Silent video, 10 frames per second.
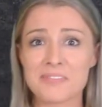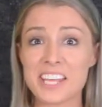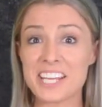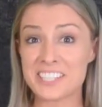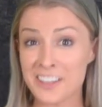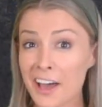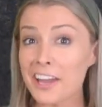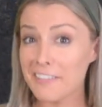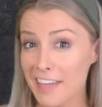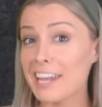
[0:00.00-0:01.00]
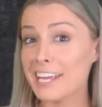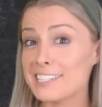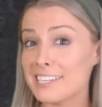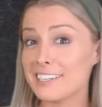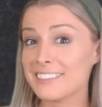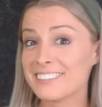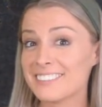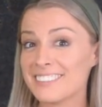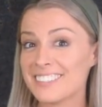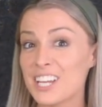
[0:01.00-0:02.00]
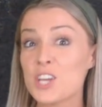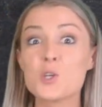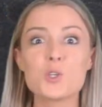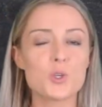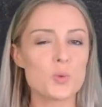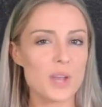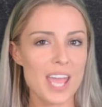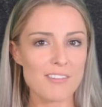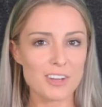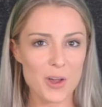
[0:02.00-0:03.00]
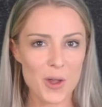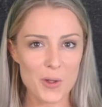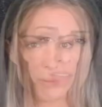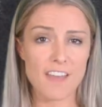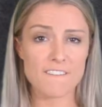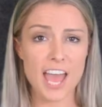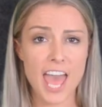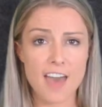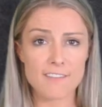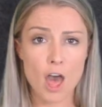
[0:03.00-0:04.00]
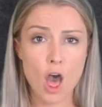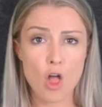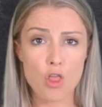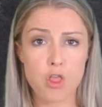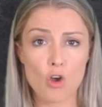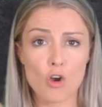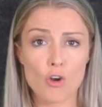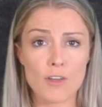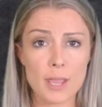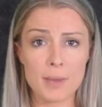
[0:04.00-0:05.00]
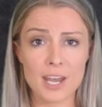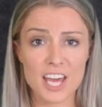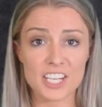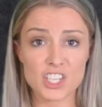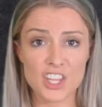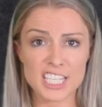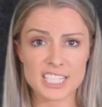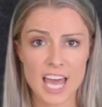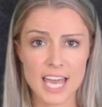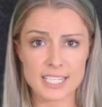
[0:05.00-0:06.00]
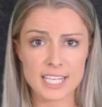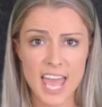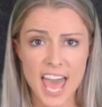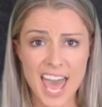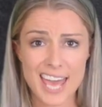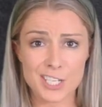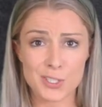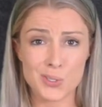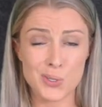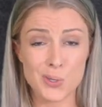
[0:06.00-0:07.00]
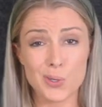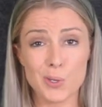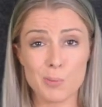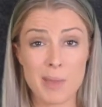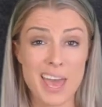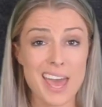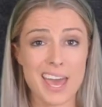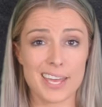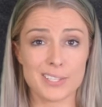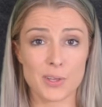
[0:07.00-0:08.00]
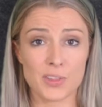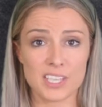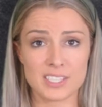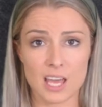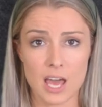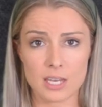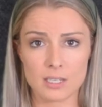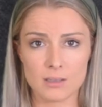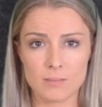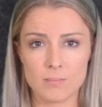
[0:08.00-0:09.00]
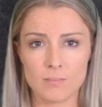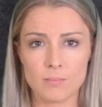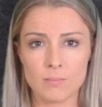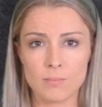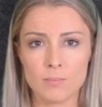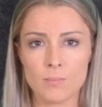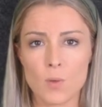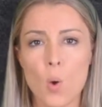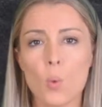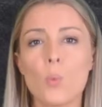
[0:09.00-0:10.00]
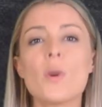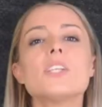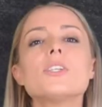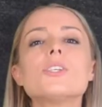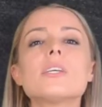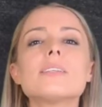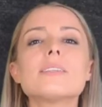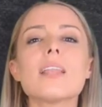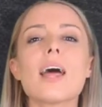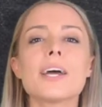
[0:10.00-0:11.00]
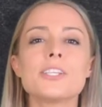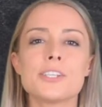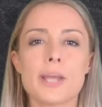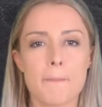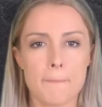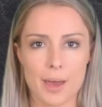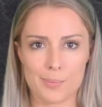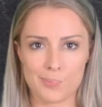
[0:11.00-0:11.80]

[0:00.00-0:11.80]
It's kind of that easy should we have a go? If I have three bananas on this side and two pears on this side, which is the larger number?